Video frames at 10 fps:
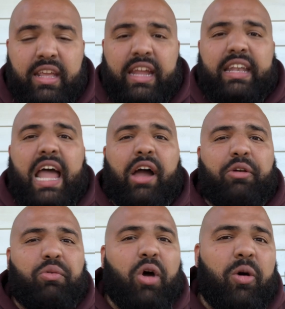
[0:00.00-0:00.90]
And now
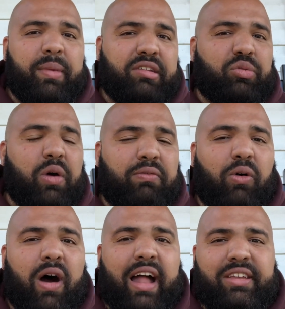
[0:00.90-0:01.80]
in Romans
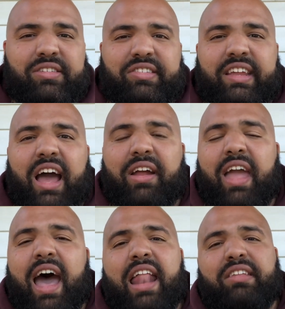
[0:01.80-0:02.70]
12:1, you see how
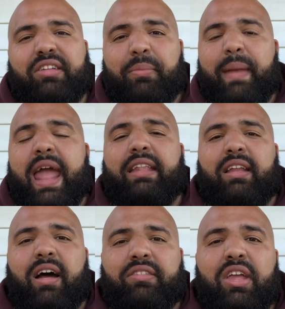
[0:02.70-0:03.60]
God is
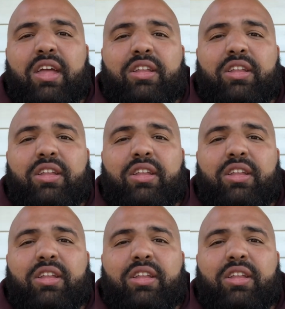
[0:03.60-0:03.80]
commanding us,